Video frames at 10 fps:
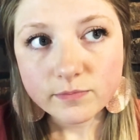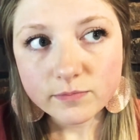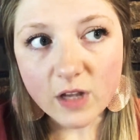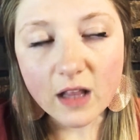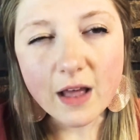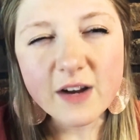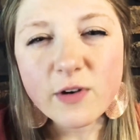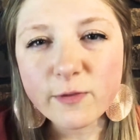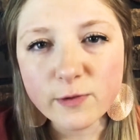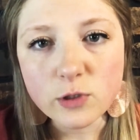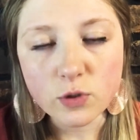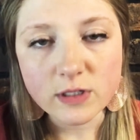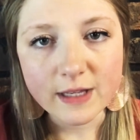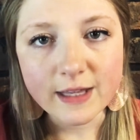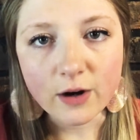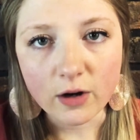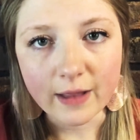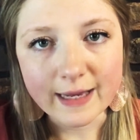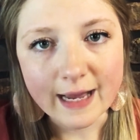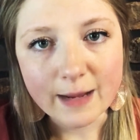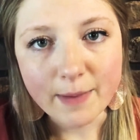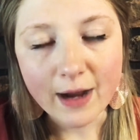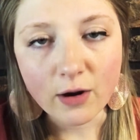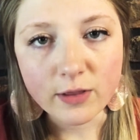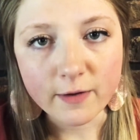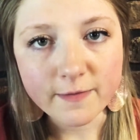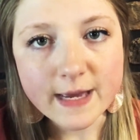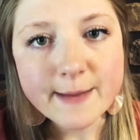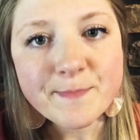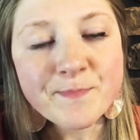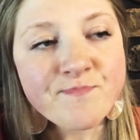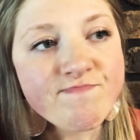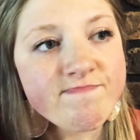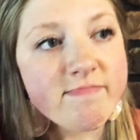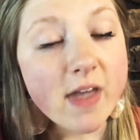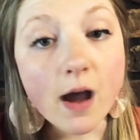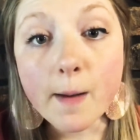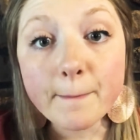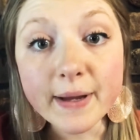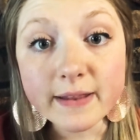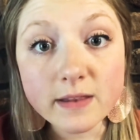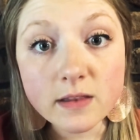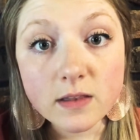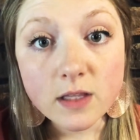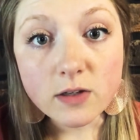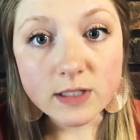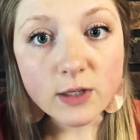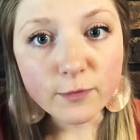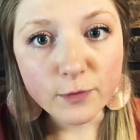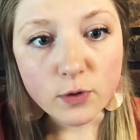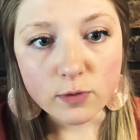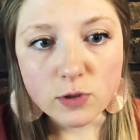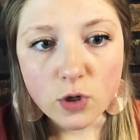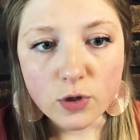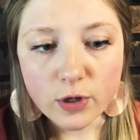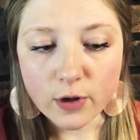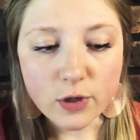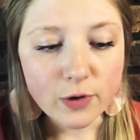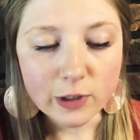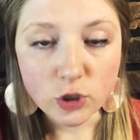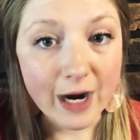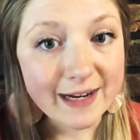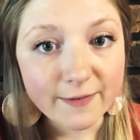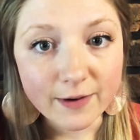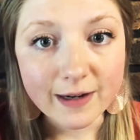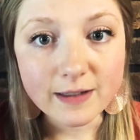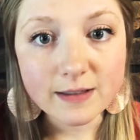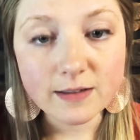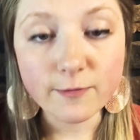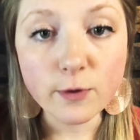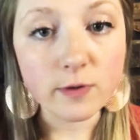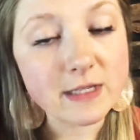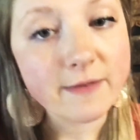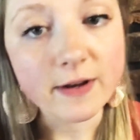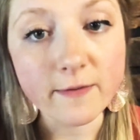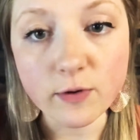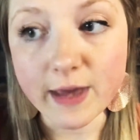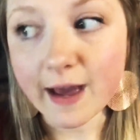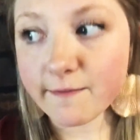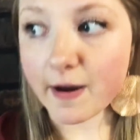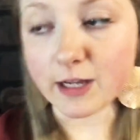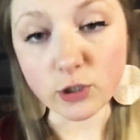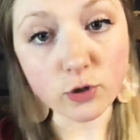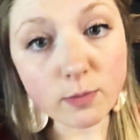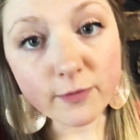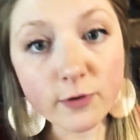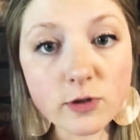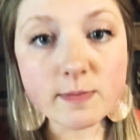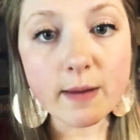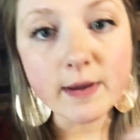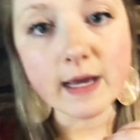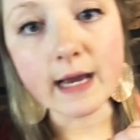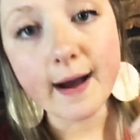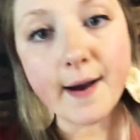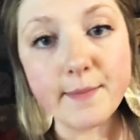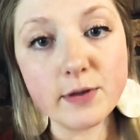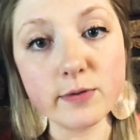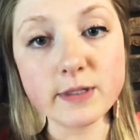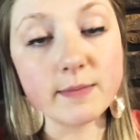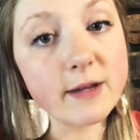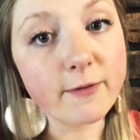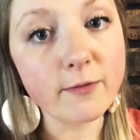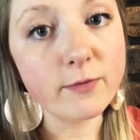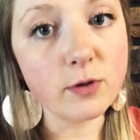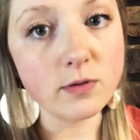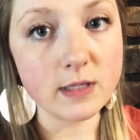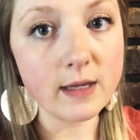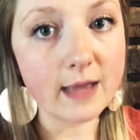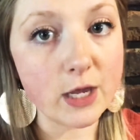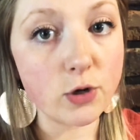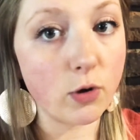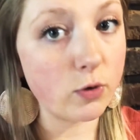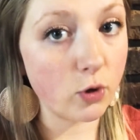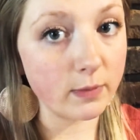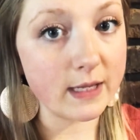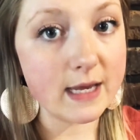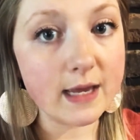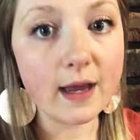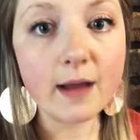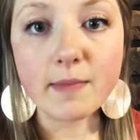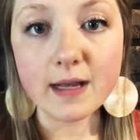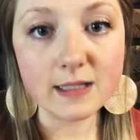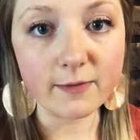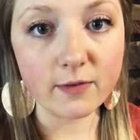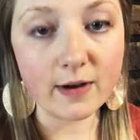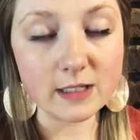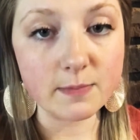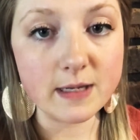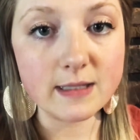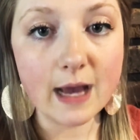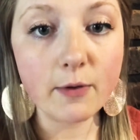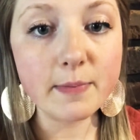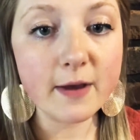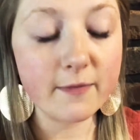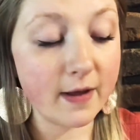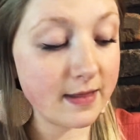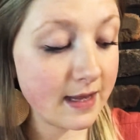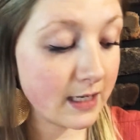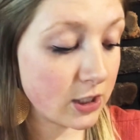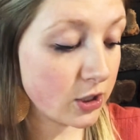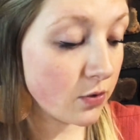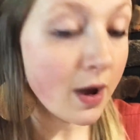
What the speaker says: A lot of our food stores, I think, are getting back on their feet. But there's still food, so you could try different foods even if you can't find your normal foods. Maybe use some different foods that you don't normally eat and make different recipes. That would be a fun thing to do.